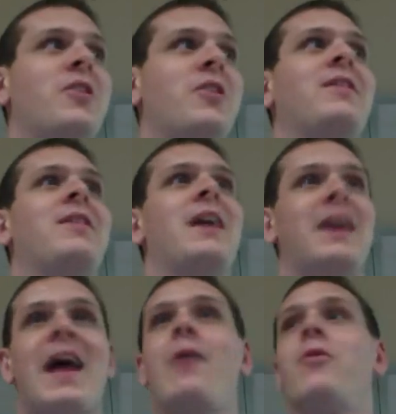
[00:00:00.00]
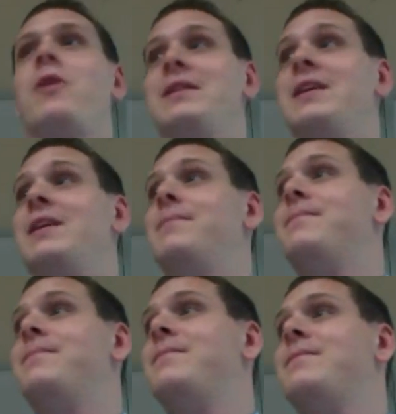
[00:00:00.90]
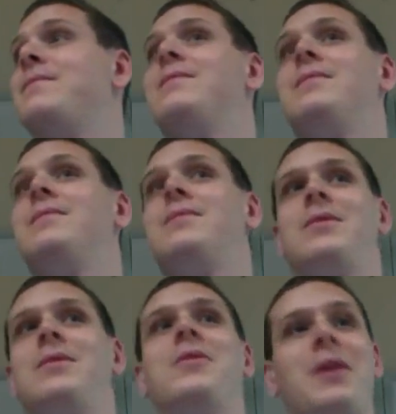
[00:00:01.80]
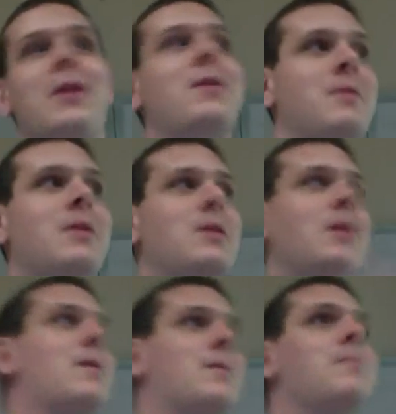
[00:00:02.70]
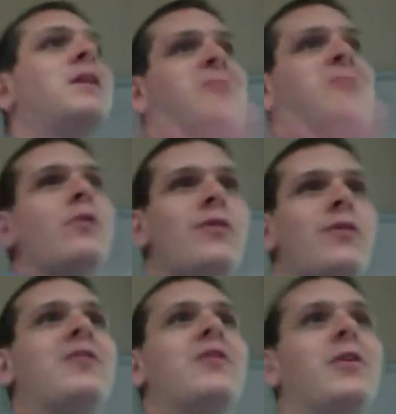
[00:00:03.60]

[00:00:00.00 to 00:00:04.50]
took take an hour and did it. Okay. I'm guessing that we're reflecting the